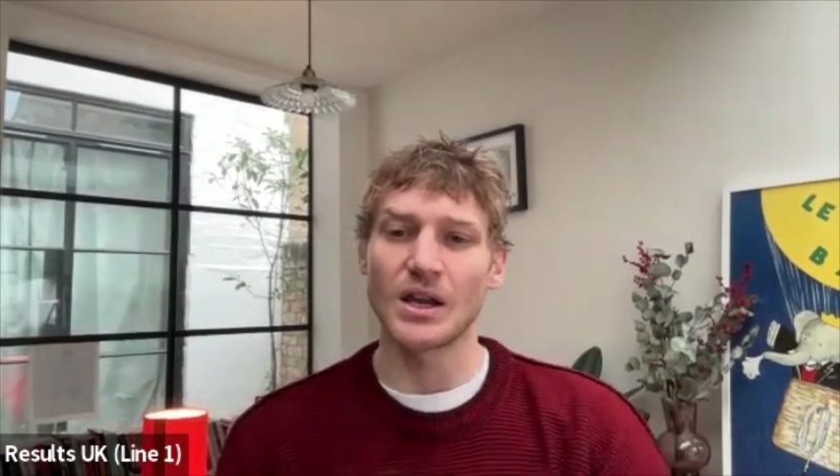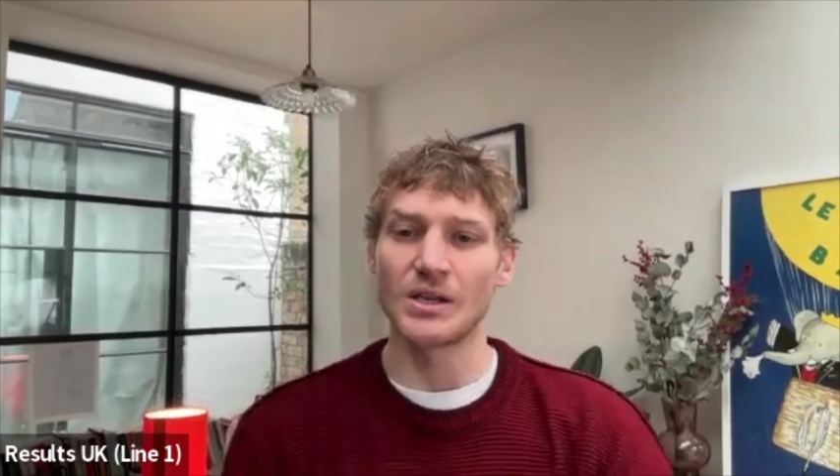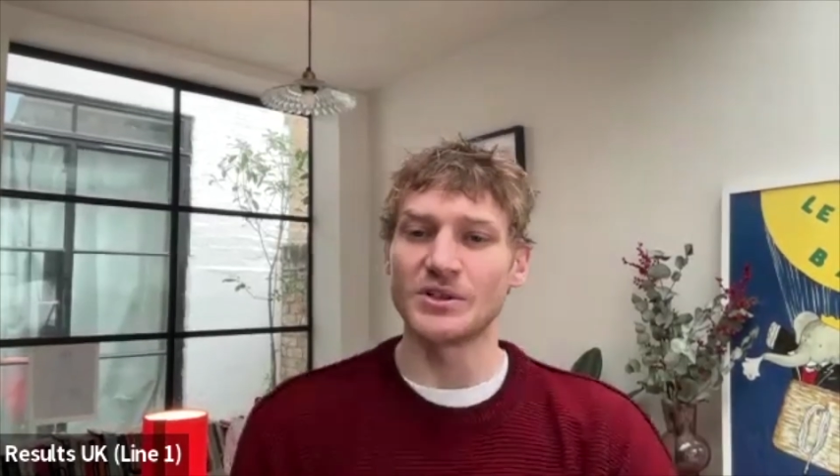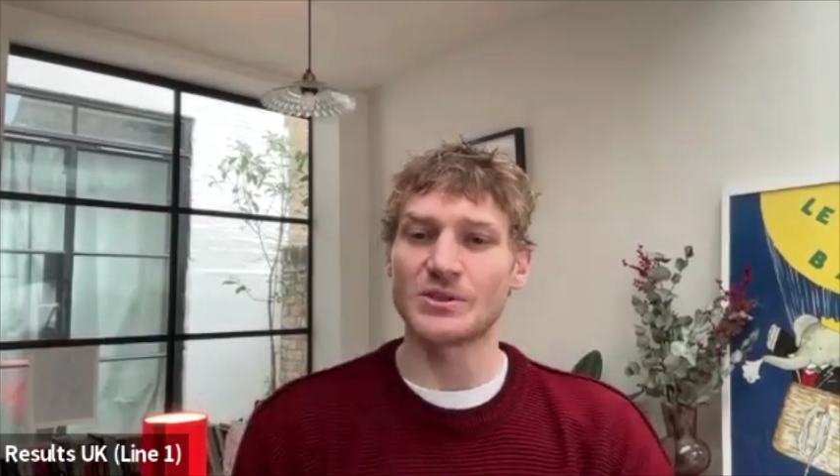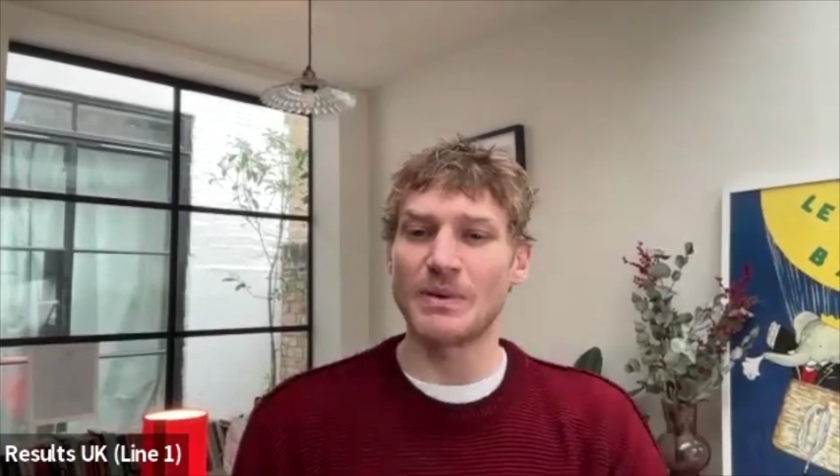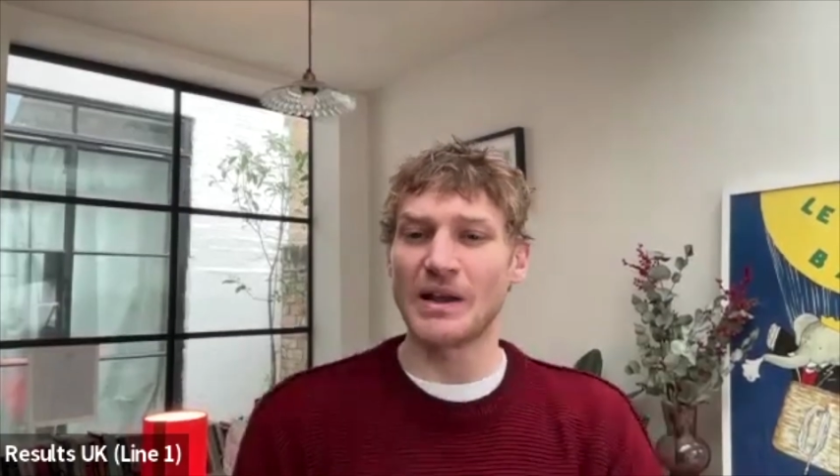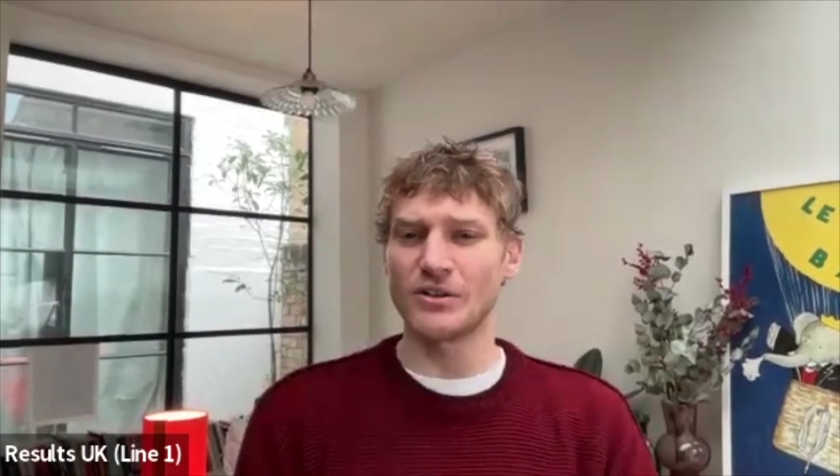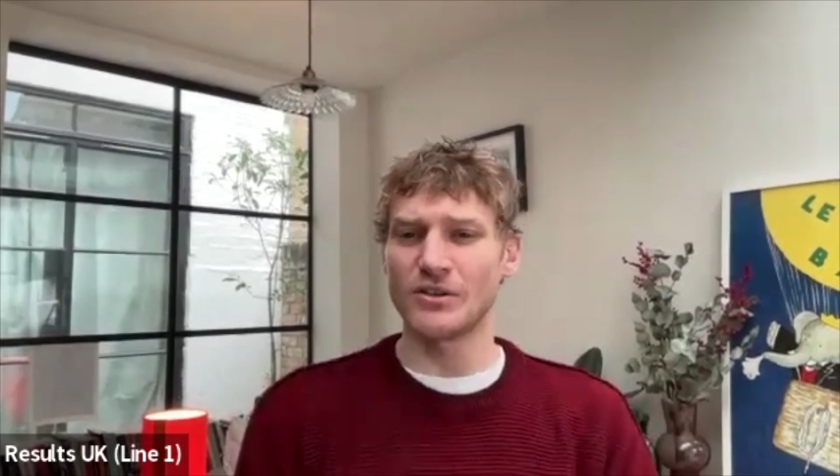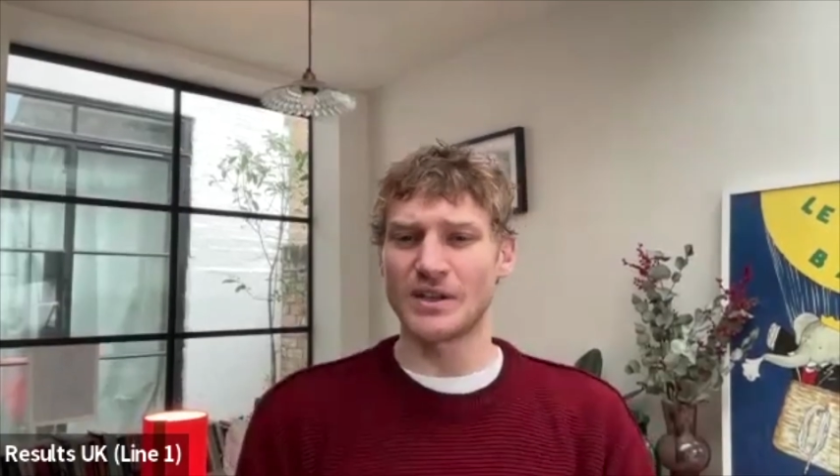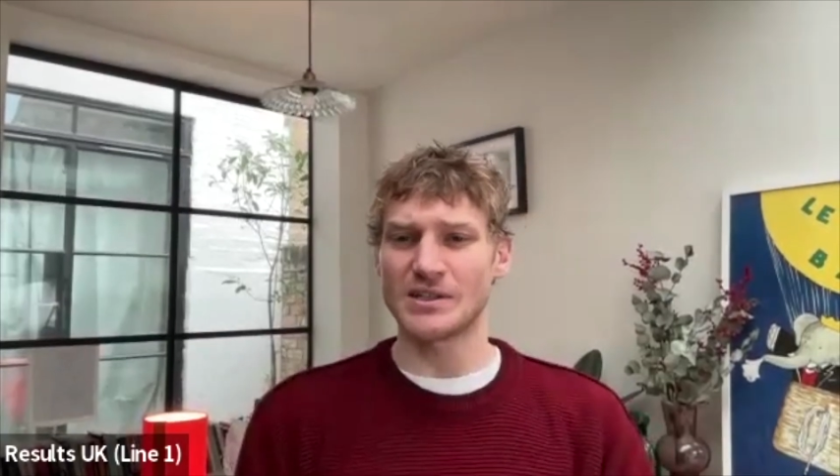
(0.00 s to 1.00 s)
Can you expand
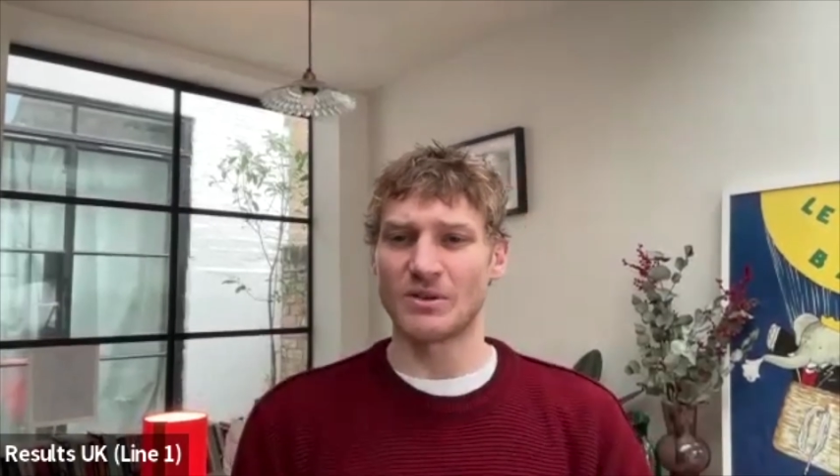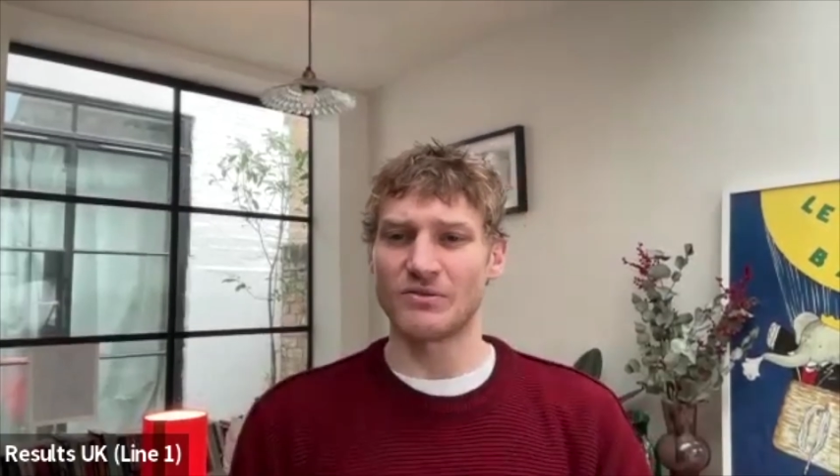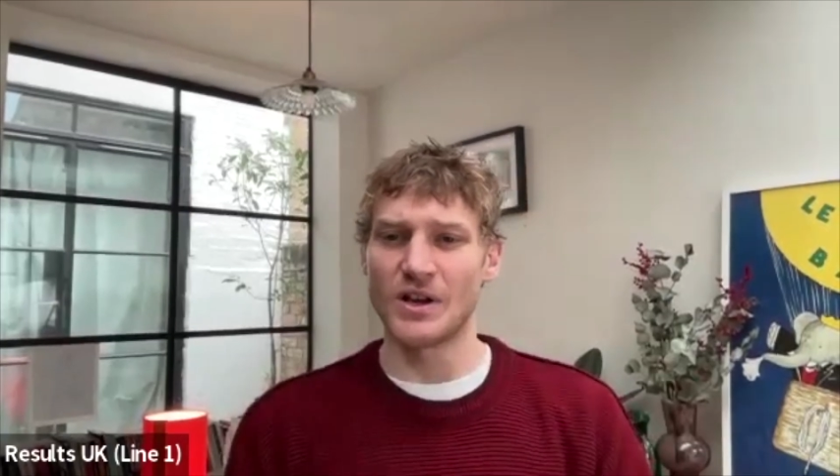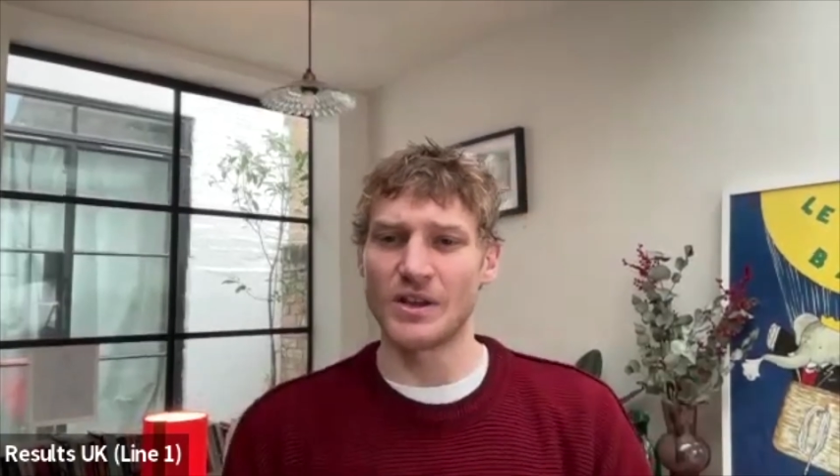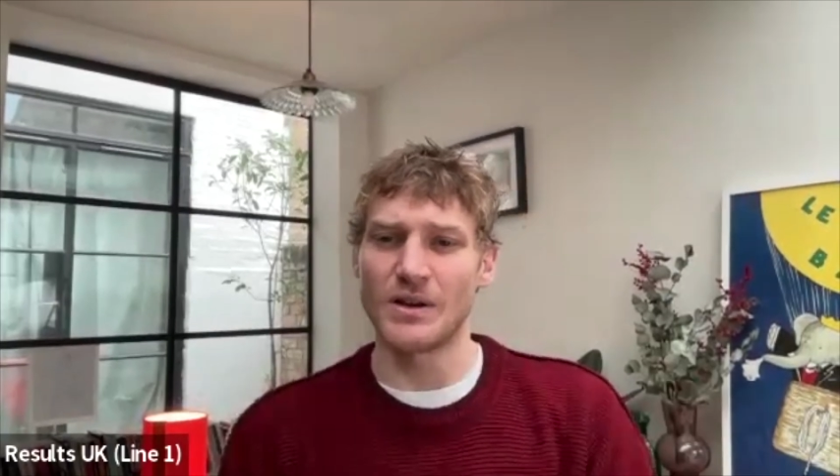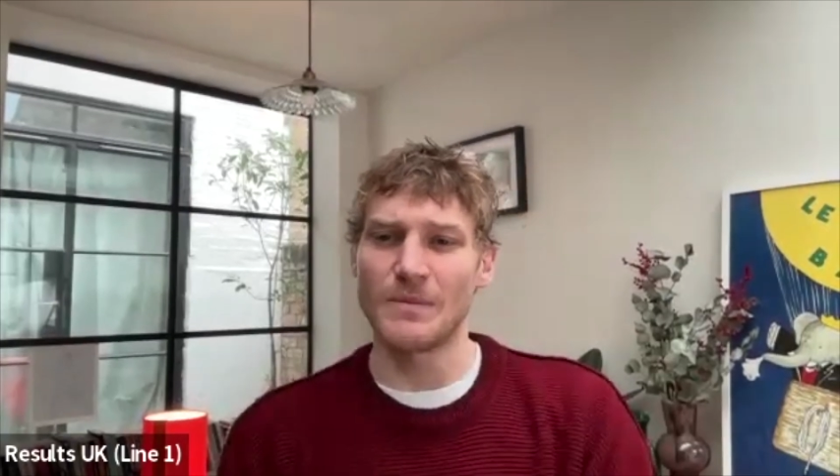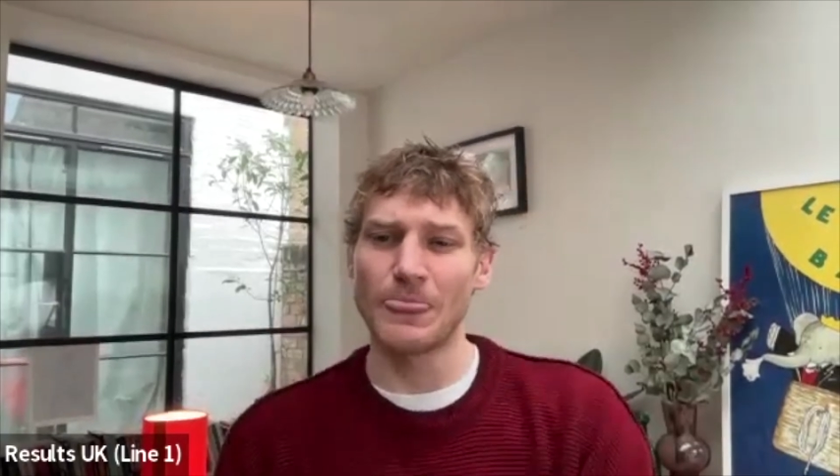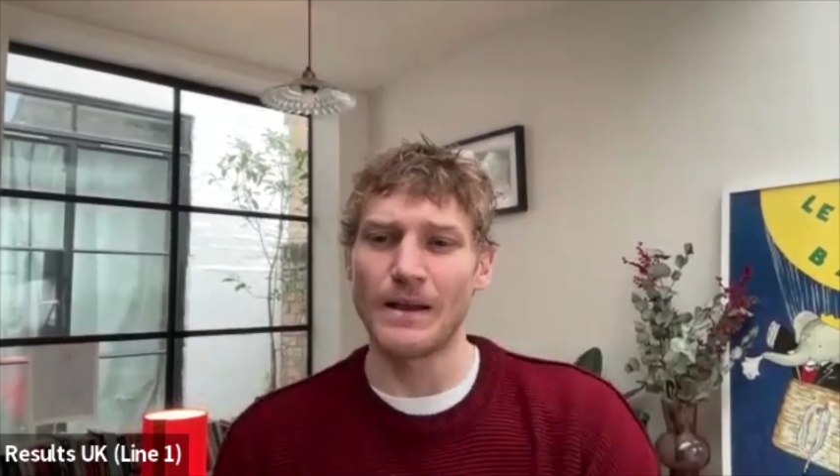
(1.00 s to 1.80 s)
on this a bit further?